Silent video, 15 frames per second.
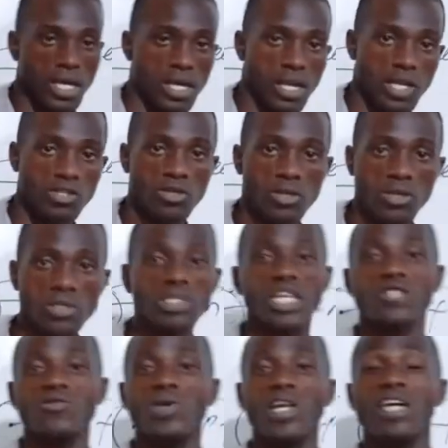electrons
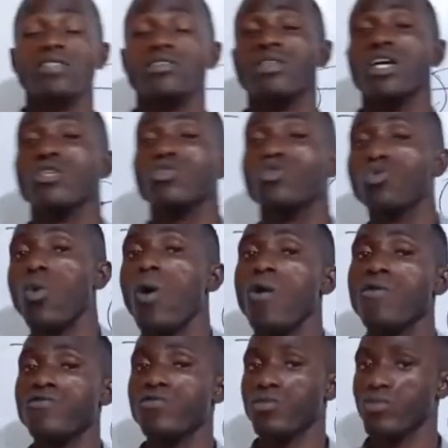as well as
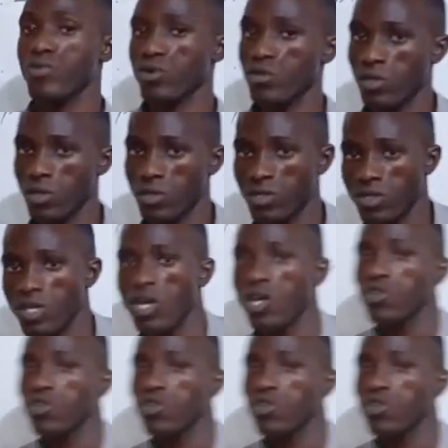12 protons.